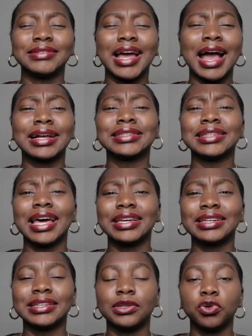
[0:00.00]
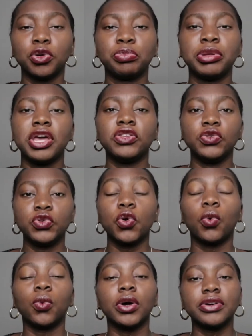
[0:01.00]
act like they would pay you
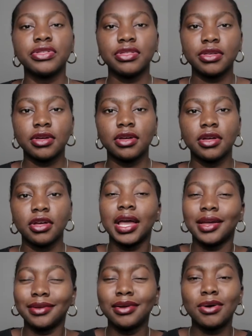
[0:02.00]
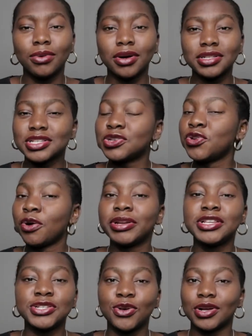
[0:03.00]
your worth. You know what?
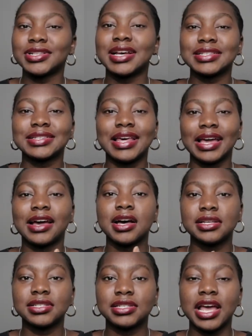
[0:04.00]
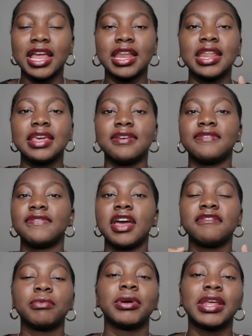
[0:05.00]
Nobody's got us like us. And if
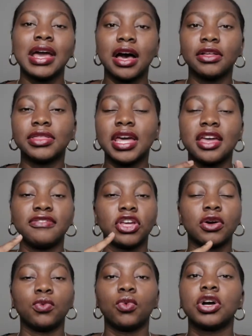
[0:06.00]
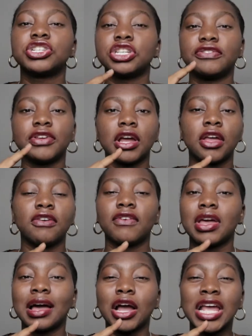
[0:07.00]
everybody out there, if you can watch, if you
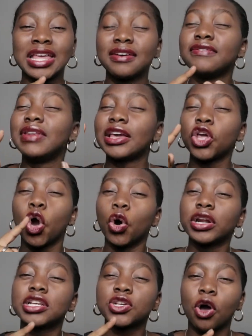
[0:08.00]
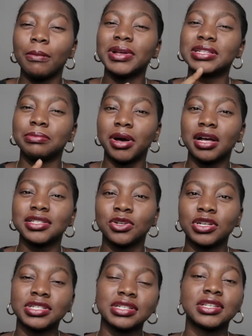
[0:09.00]
can give like your honest comments about it,
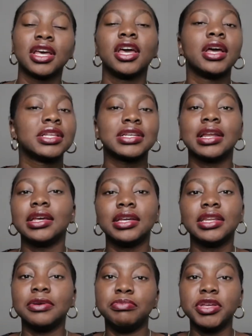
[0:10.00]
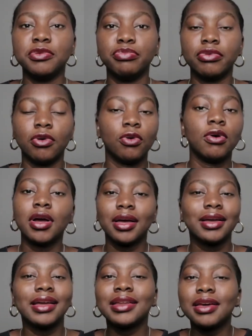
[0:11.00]
not just tell it be bro.
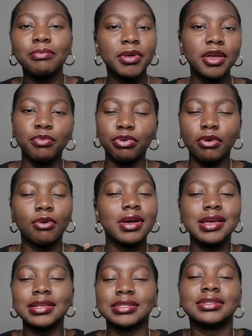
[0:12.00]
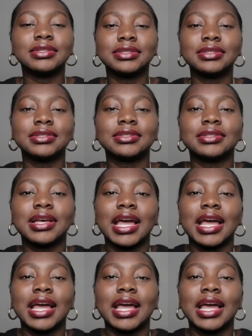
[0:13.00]
It be bro isn't